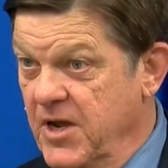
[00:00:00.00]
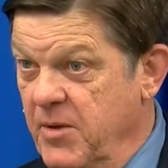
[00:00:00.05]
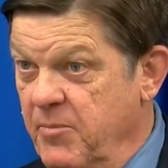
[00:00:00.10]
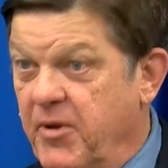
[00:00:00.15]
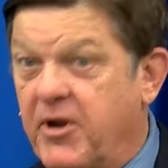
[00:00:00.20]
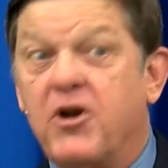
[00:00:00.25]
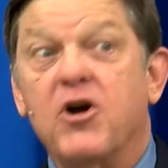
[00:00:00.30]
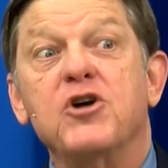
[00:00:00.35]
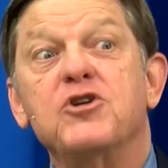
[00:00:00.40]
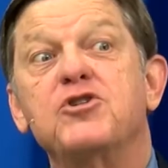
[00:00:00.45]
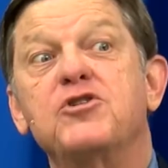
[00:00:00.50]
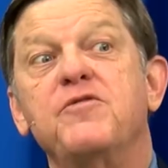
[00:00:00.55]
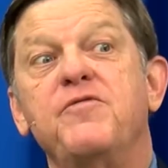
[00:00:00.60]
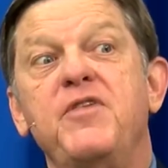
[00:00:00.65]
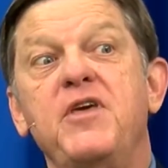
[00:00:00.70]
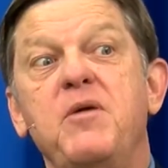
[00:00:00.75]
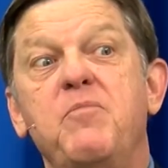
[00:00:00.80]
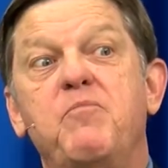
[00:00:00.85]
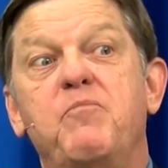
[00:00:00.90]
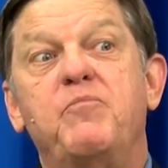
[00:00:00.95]
Because of
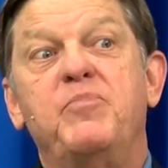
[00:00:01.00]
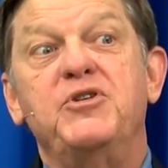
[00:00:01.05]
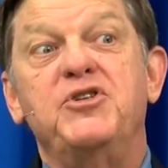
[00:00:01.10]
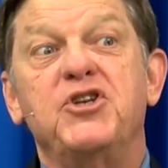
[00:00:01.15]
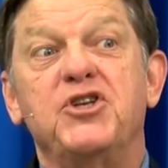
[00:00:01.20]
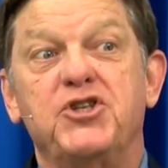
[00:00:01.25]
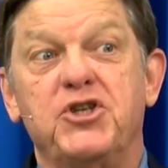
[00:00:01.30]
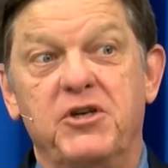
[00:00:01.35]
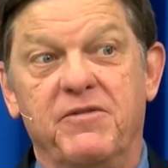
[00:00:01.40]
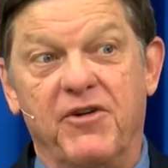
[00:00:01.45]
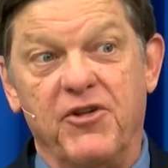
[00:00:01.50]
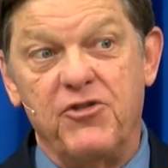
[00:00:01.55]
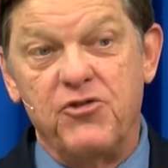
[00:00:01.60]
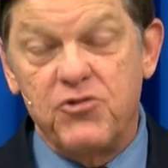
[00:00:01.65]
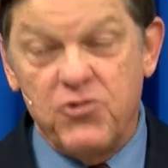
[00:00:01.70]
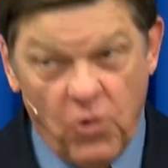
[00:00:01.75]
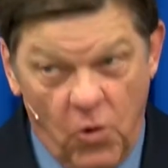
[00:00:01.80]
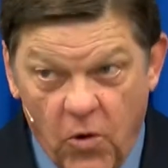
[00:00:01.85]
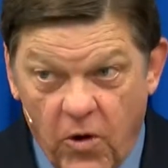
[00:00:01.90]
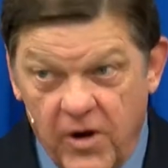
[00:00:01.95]
the position of
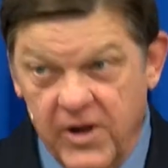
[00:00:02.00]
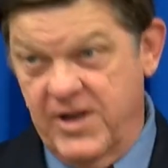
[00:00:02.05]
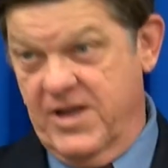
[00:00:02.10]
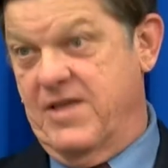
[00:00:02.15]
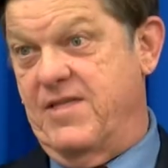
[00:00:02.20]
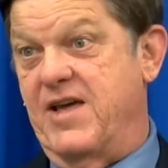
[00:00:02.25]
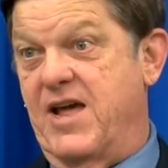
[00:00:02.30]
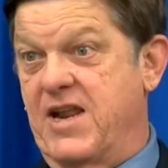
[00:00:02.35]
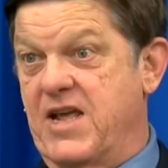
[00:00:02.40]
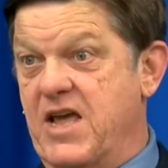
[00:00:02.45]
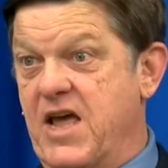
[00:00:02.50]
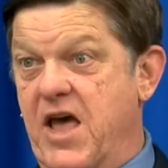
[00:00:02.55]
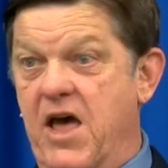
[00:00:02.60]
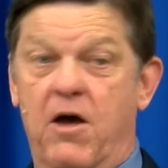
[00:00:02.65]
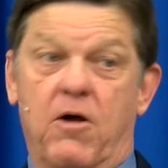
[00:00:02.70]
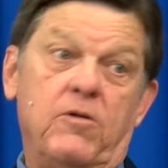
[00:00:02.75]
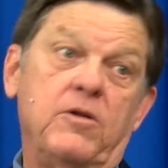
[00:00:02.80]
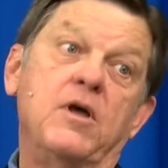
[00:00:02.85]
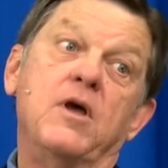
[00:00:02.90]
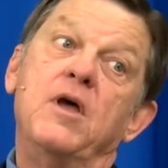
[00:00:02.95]
authority that he
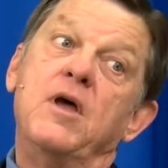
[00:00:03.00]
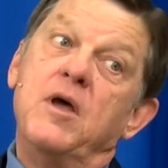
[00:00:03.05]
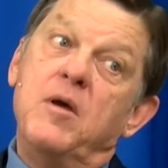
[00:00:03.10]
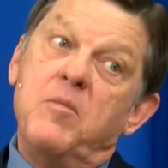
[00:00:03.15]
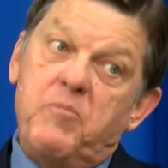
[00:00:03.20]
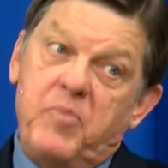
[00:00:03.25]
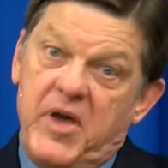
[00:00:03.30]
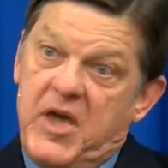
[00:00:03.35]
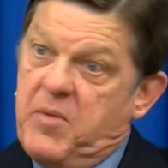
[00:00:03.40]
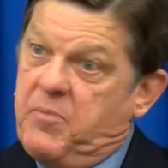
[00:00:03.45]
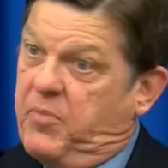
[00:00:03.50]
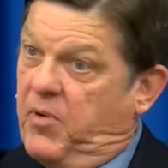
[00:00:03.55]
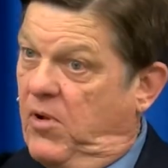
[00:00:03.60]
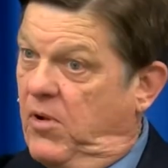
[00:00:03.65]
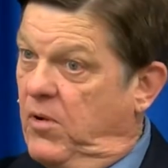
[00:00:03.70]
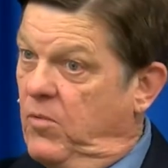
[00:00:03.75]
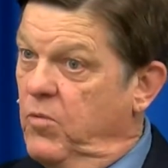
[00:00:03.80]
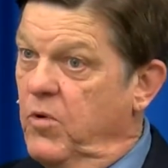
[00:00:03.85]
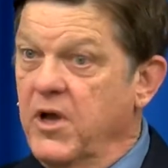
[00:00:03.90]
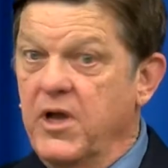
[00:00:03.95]
held,
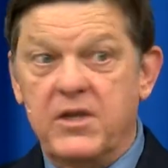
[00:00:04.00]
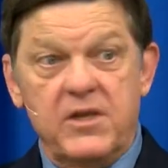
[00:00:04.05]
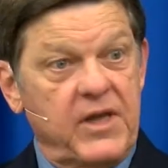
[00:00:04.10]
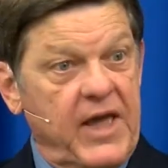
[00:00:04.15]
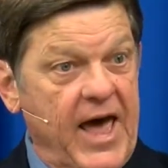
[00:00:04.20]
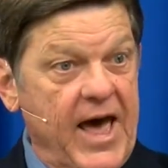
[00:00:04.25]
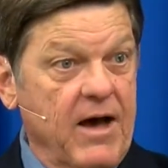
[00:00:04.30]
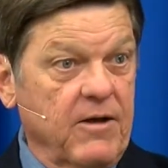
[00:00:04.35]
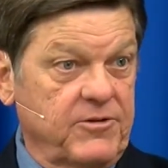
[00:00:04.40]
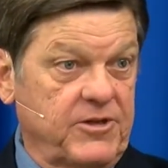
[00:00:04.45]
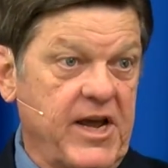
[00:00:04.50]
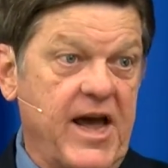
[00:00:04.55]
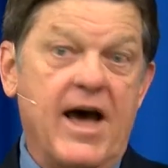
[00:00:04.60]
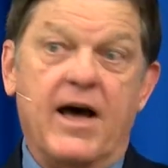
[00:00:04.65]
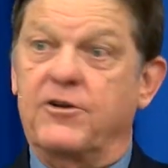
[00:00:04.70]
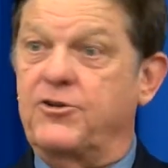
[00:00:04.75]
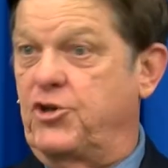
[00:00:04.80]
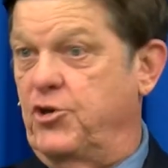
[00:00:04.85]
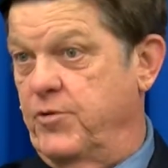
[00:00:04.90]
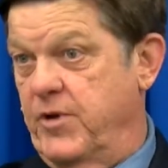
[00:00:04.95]
people would kowtow
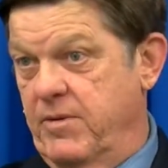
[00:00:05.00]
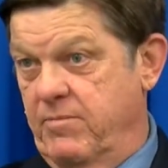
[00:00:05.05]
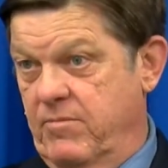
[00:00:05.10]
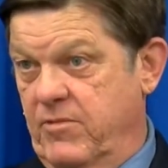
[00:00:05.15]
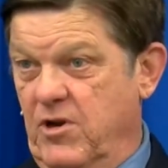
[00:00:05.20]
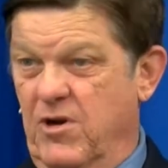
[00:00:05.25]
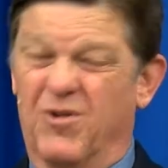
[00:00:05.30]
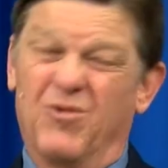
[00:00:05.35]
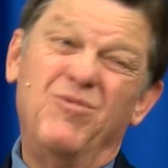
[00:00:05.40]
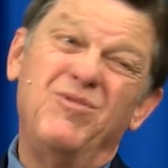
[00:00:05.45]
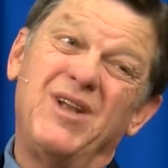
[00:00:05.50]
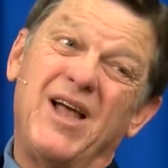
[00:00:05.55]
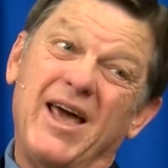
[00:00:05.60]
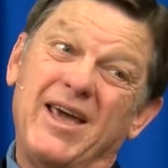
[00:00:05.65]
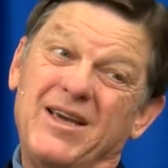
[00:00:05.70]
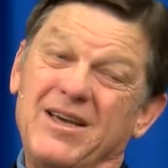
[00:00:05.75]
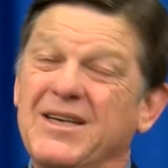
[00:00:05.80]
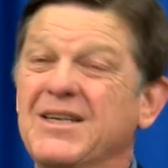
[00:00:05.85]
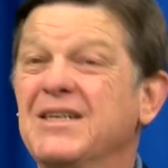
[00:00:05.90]
to him. You know, like